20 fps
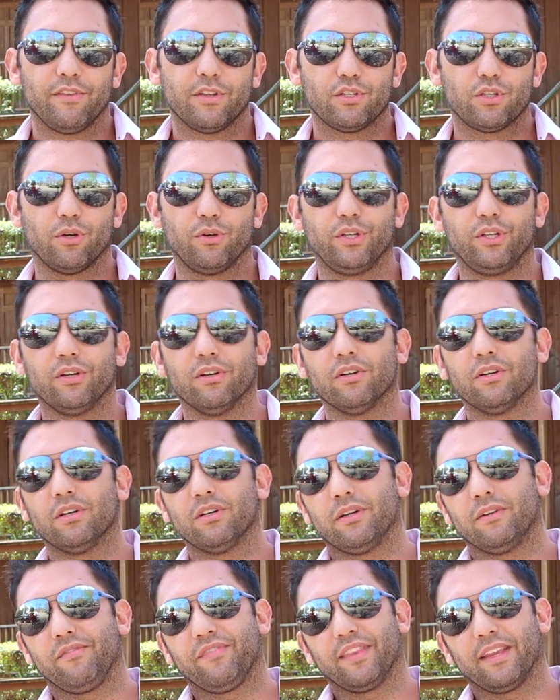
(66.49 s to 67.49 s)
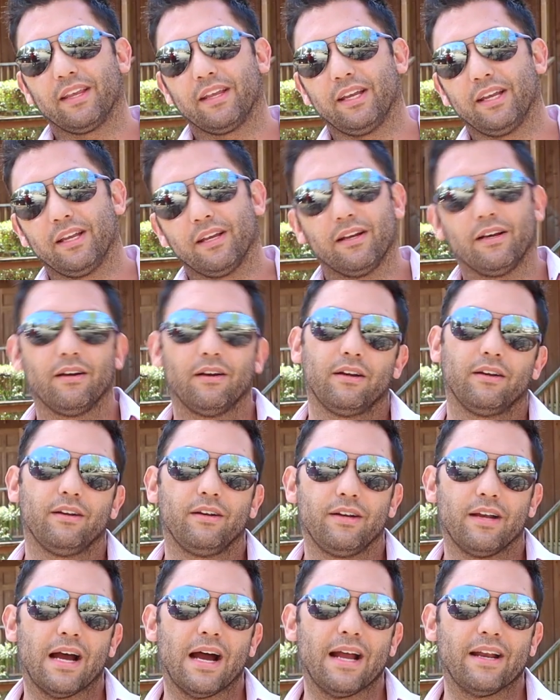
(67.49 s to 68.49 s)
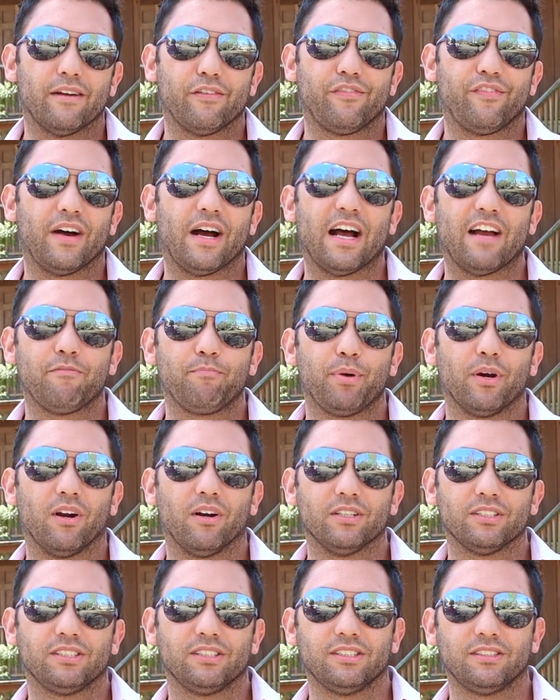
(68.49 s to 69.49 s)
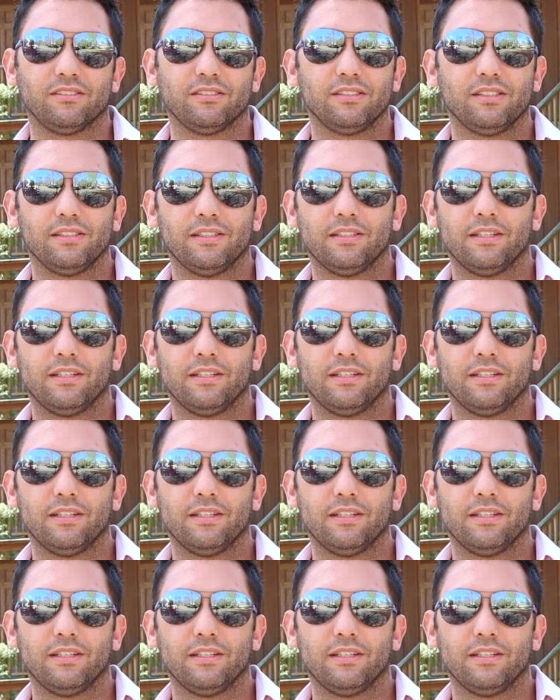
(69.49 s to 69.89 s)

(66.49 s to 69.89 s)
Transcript: So your nine to five person